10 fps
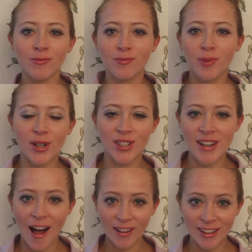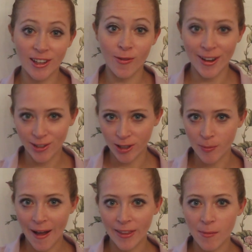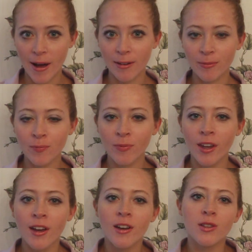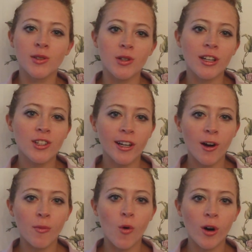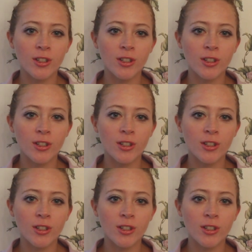personality than a regular ballet bun. So you can check out more